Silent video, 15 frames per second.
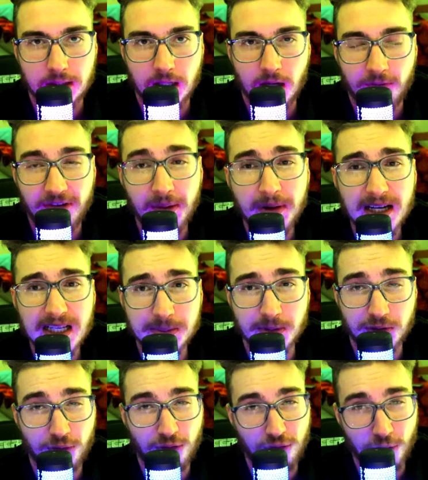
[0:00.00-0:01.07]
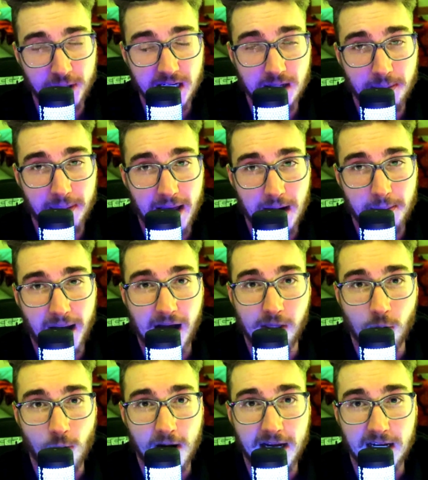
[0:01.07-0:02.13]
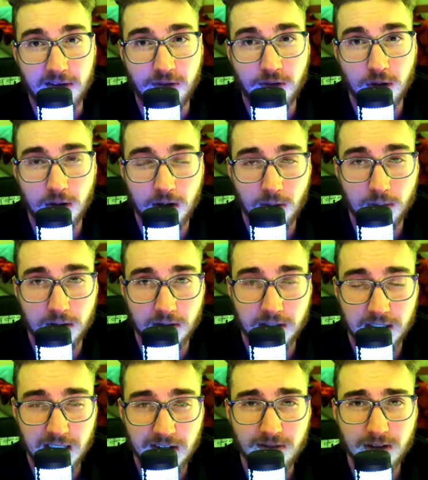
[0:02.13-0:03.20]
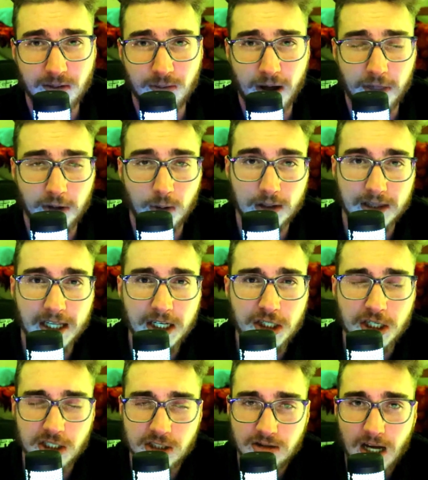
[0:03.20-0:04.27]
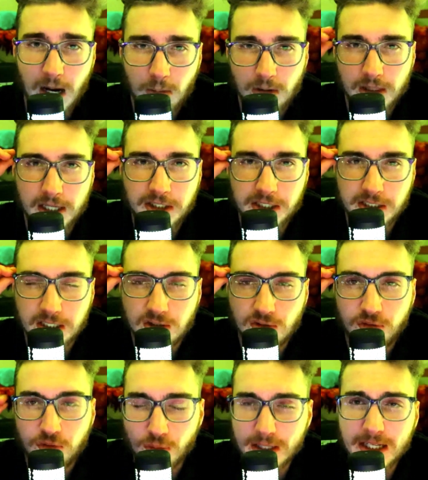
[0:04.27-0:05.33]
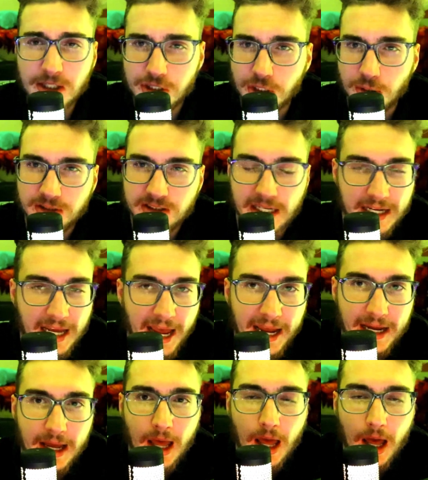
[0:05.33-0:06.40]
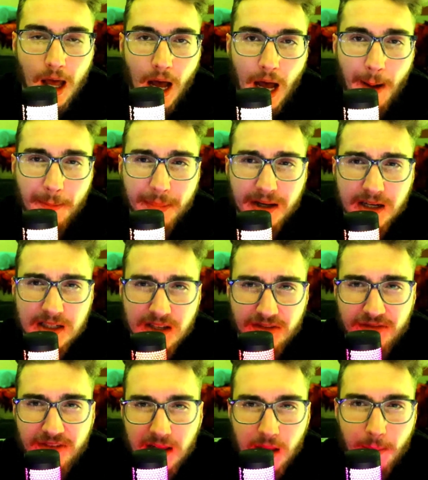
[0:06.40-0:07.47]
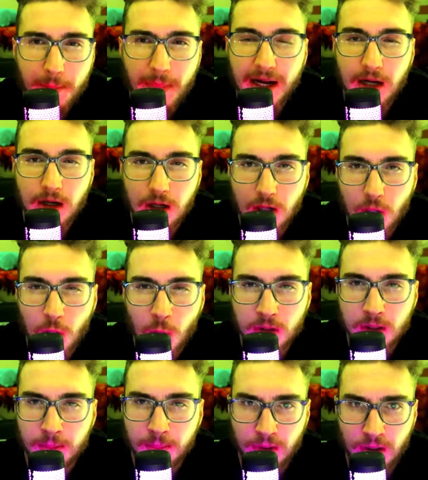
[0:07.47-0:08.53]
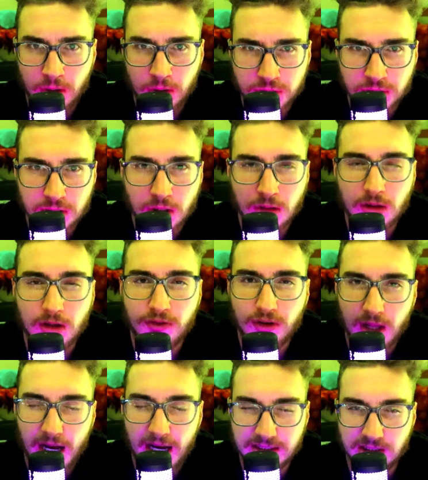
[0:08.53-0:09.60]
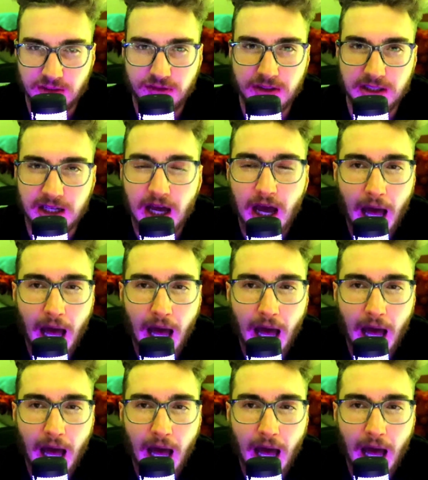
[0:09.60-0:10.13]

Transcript: Feminism has freed men, by the way. If you're a, even whether you're religious, not religious, it's freed you to say, "Hey, I'm going to develop my own personal philosophy.